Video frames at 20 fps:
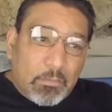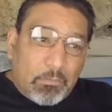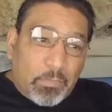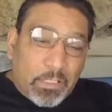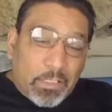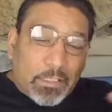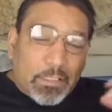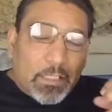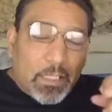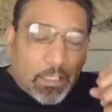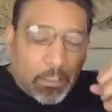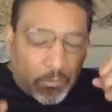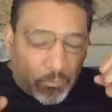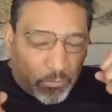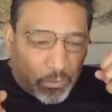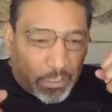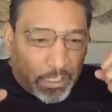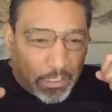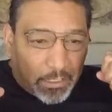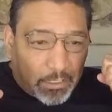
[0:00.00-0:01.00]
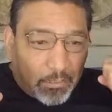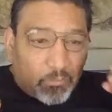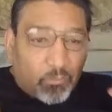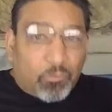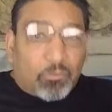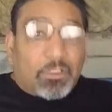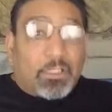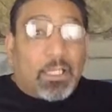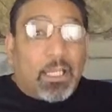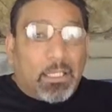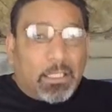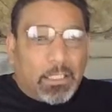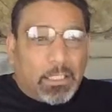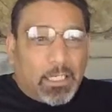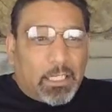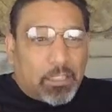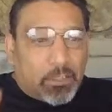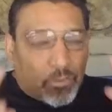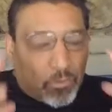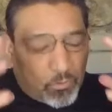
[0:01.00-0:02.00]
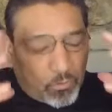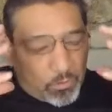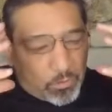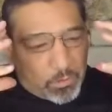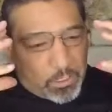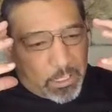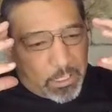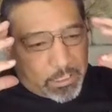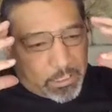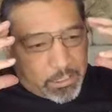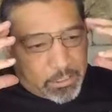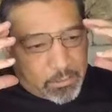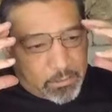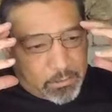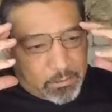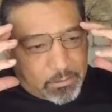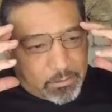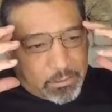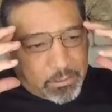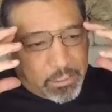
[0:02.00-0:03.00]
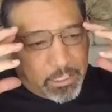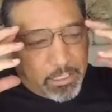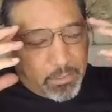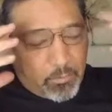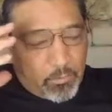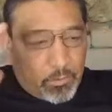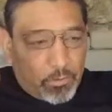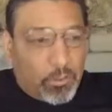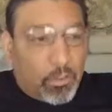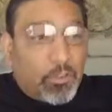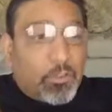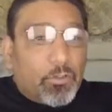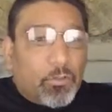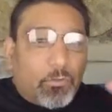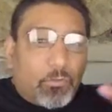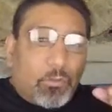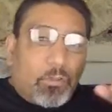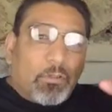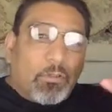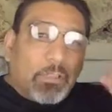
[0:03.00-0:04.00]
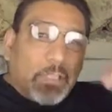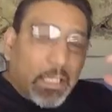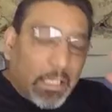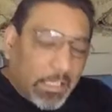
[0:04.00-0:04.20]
but it's not a solid answer where I can say, well, no, you're wrong.